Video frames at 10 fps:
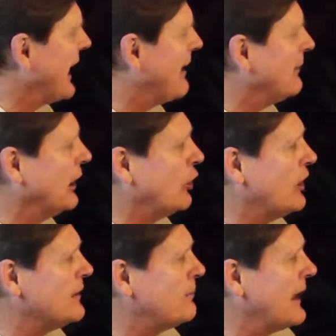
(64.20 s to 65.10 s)

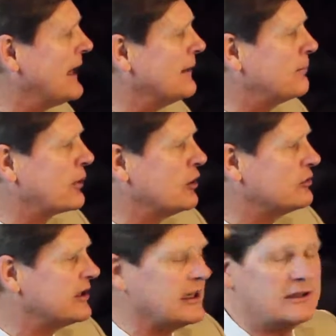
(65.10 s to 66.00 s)
amyloid beta
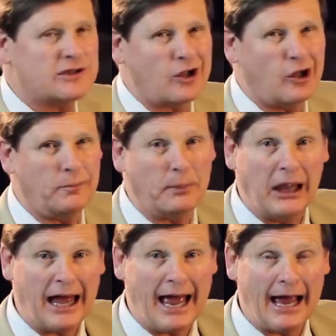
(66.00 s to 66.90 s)
proteins called
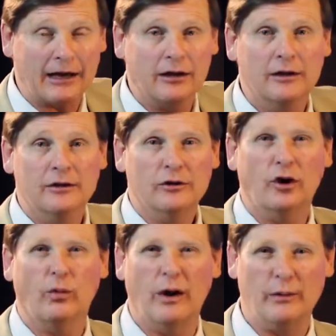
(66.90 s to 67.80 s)
plaque,
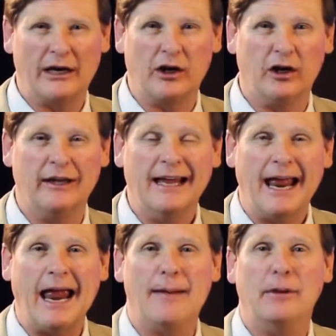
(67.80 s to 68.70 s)
or what we called
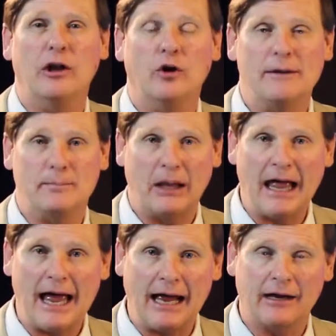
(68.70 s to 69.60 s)
amyloid
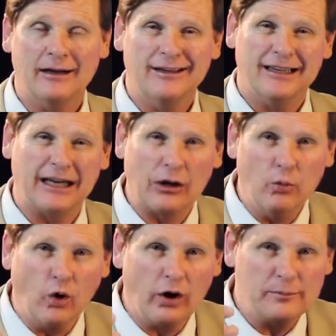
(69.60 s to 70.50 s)
plaque, like a
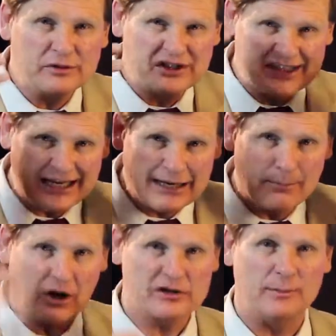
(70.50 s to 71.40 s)
warm, sticky
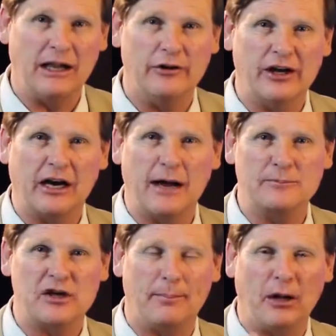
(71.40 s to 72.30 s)
marshmallow that
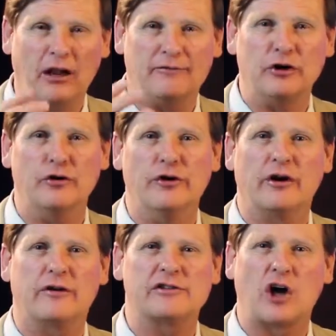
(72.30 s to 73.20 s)
gums up all of your
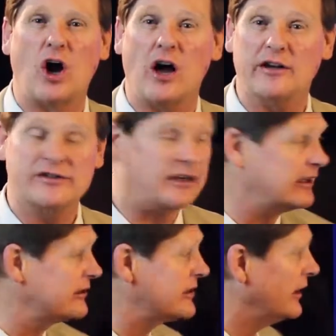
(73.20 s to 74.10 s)
nerves,
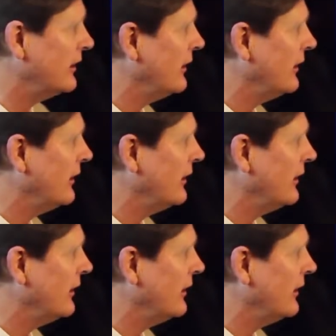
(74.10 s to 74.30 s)
causes